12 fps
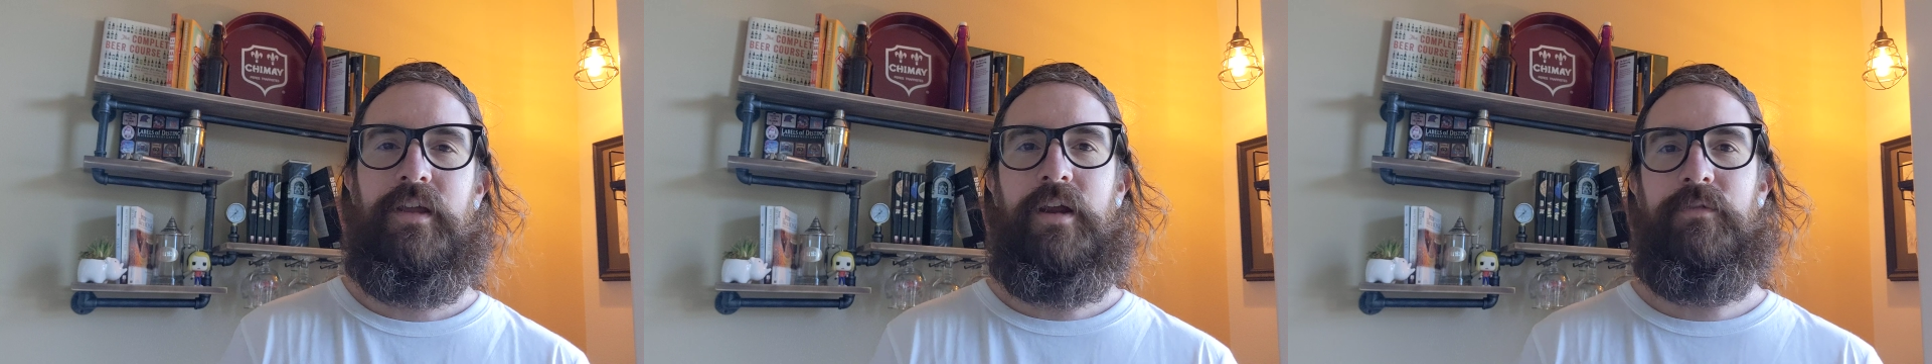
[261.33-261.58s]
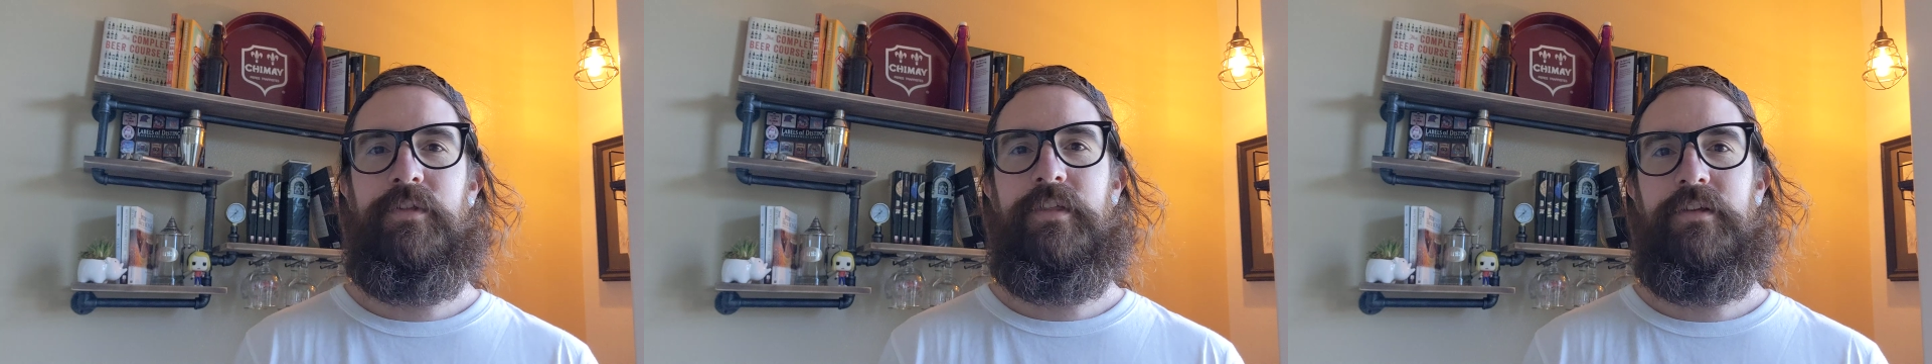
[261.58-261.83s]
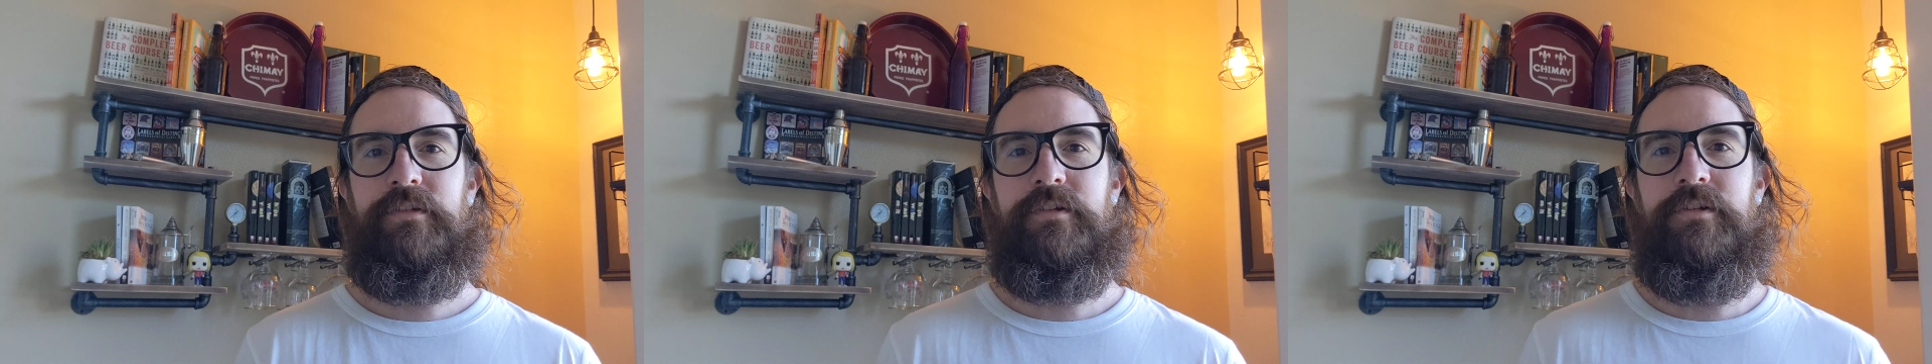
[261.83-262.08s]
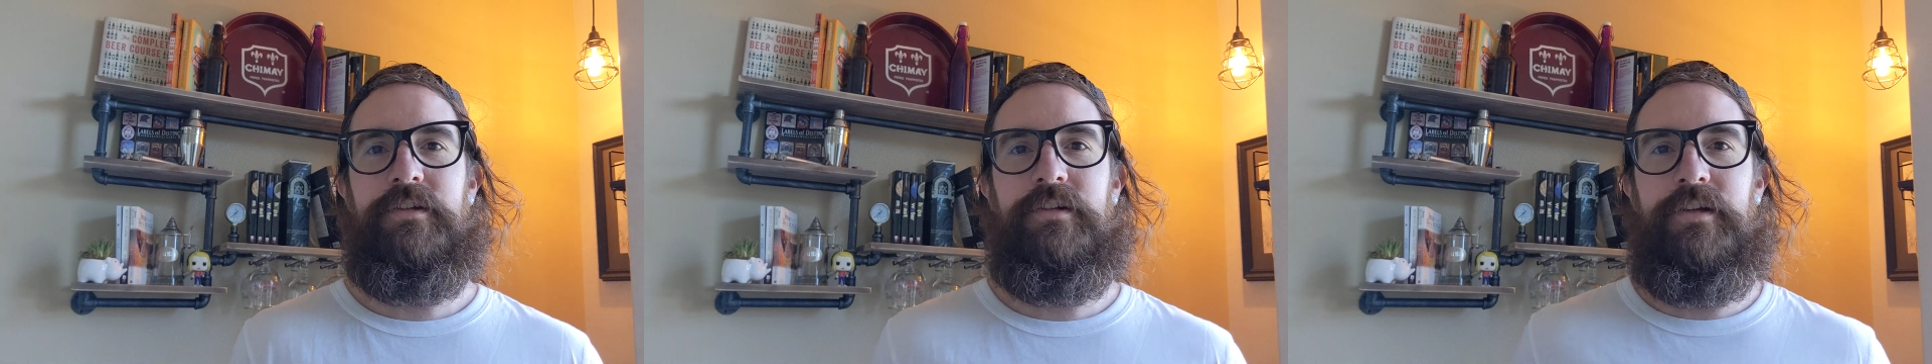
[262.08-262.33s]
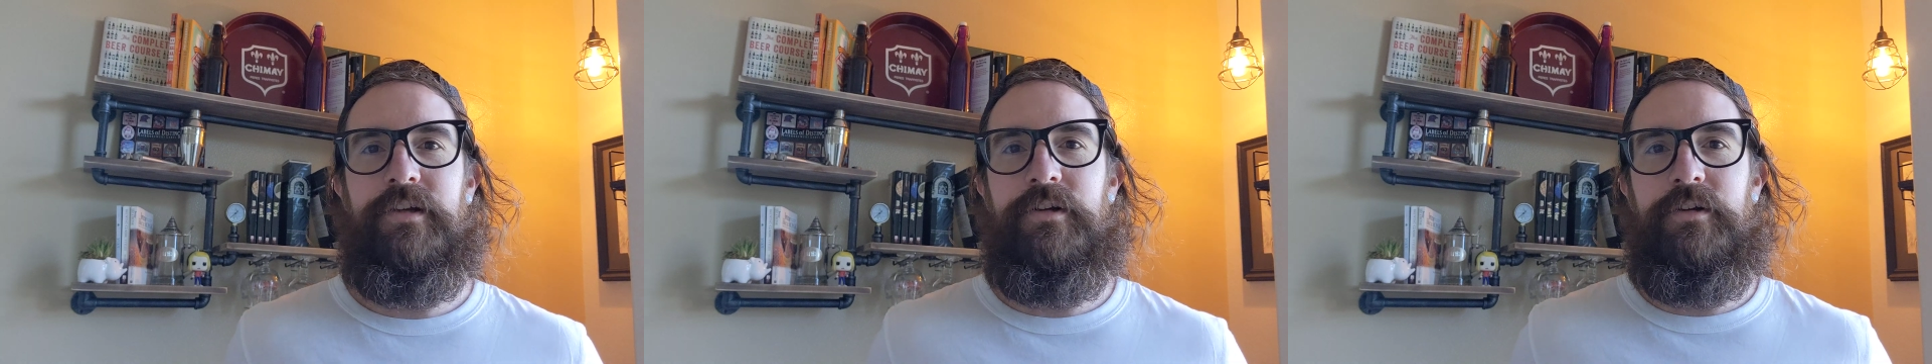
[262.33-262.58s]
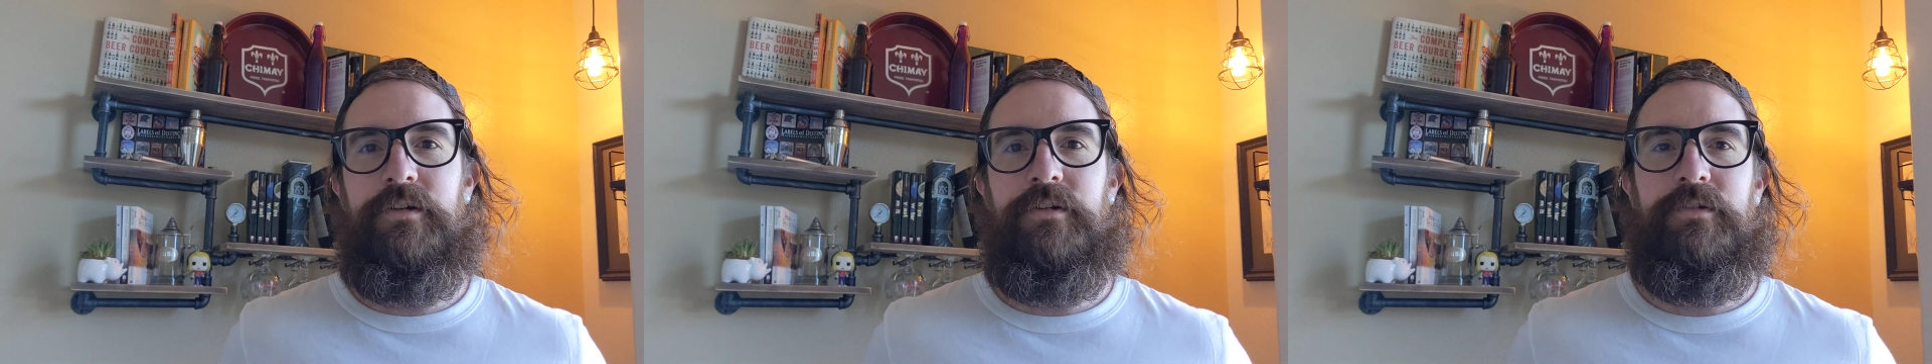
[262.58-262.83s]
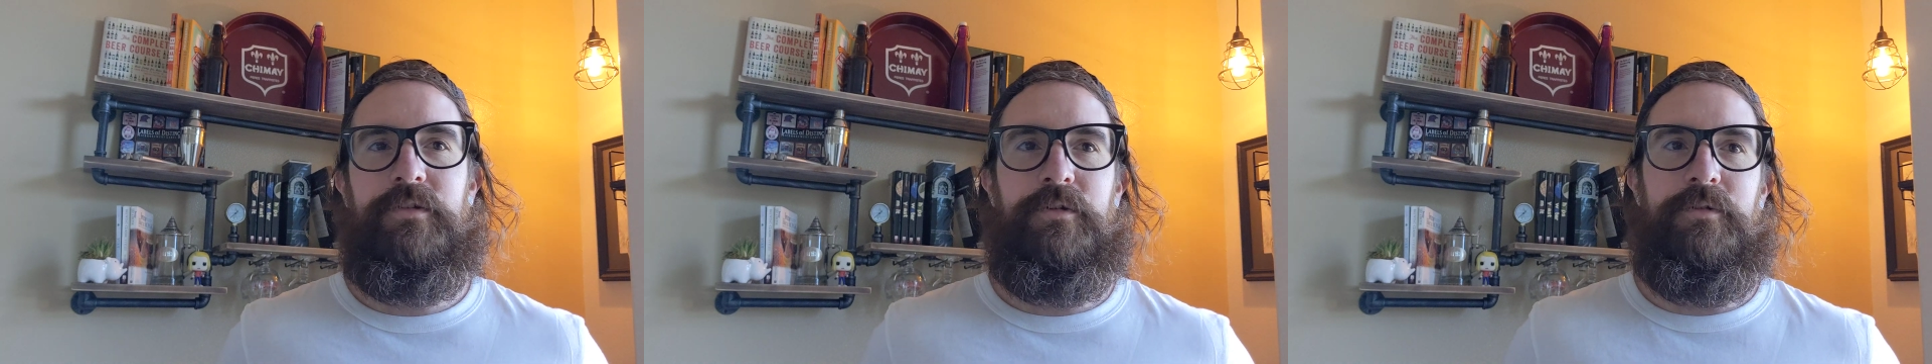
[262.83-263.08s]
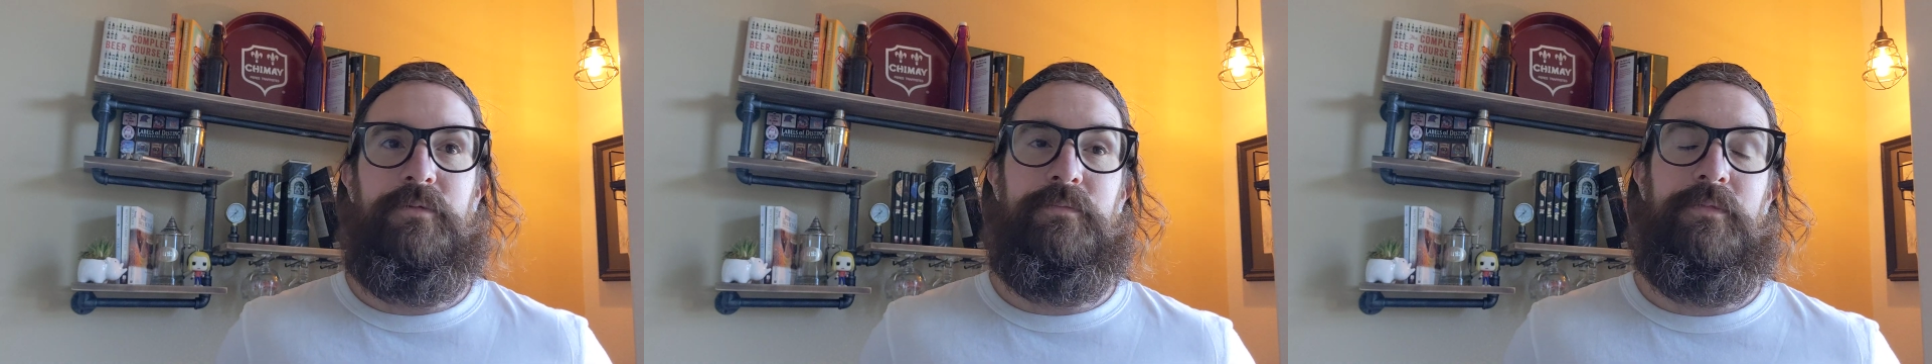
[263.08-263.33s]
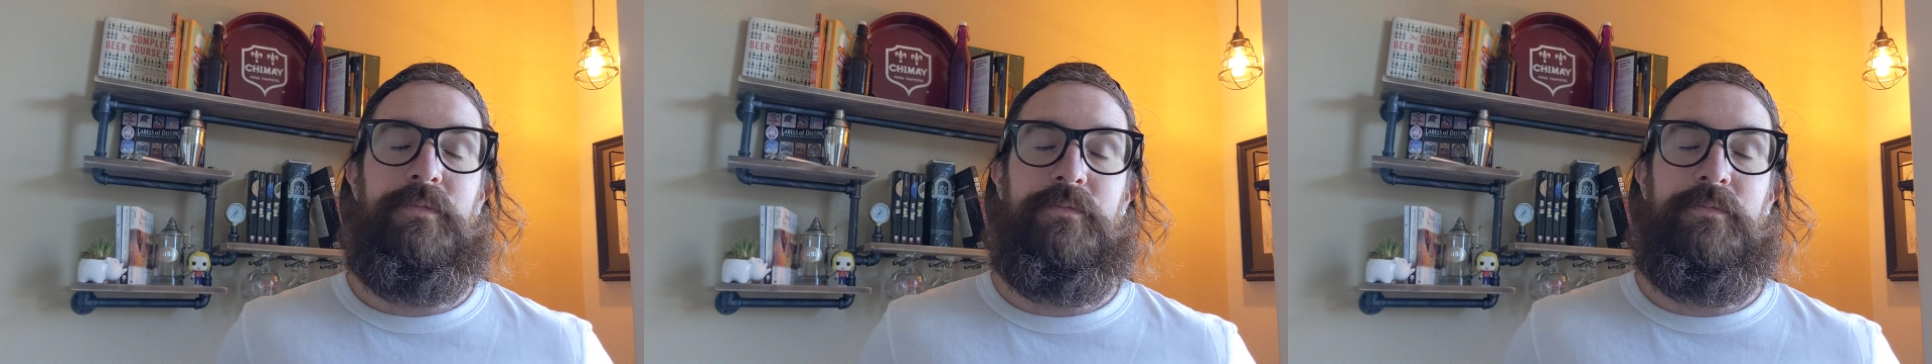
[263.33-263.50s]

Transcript: everything's clear here. So